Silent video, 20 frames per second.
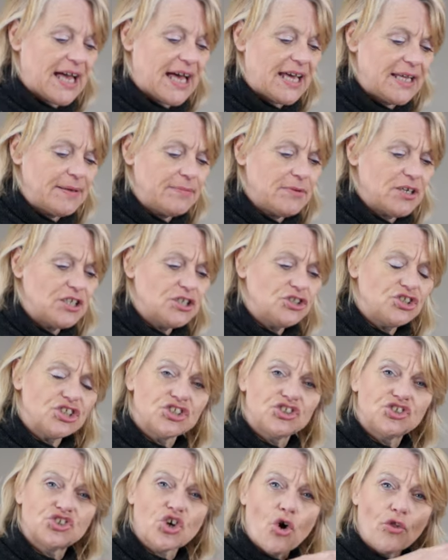and I'm going to
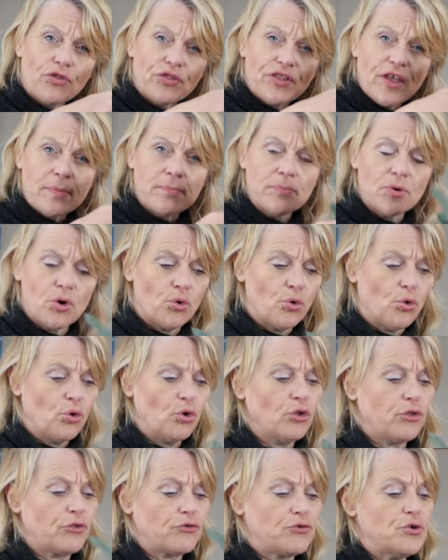just dot them
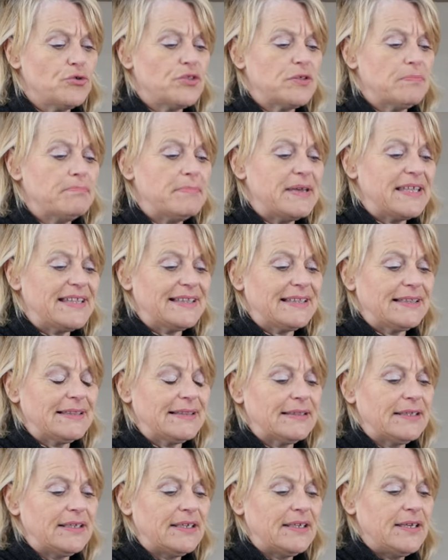all through the
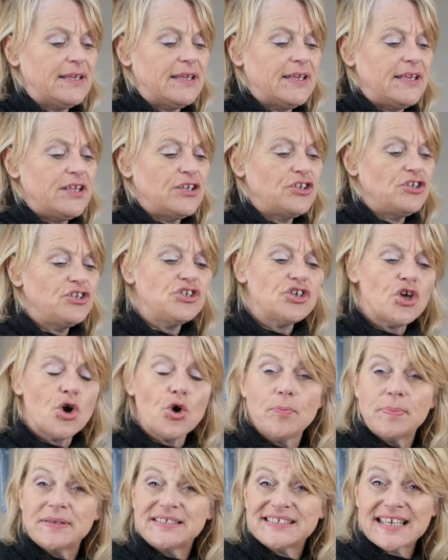middle.
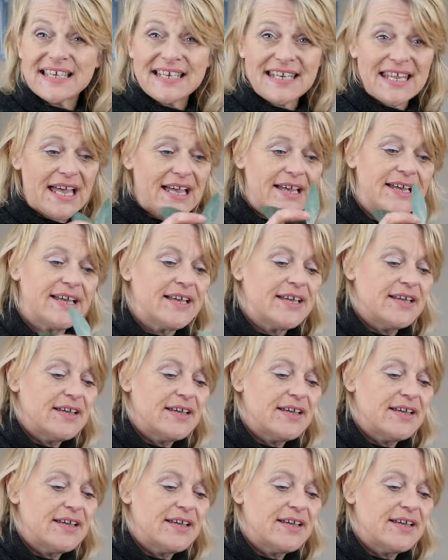No particular